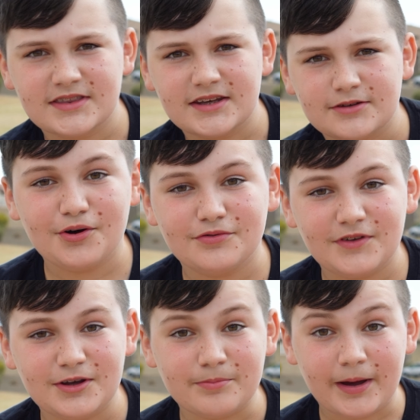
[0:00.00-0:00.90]
the Rode
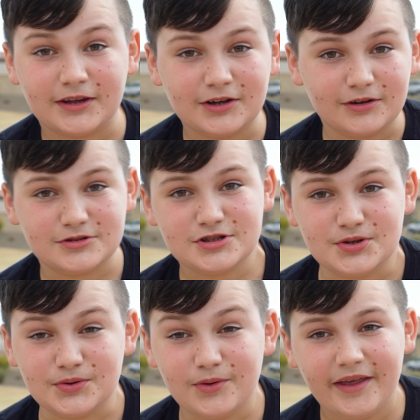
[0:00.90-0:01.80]
VideoMic Go
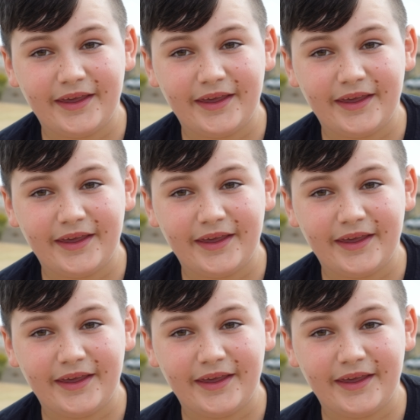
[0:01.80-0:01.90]
2.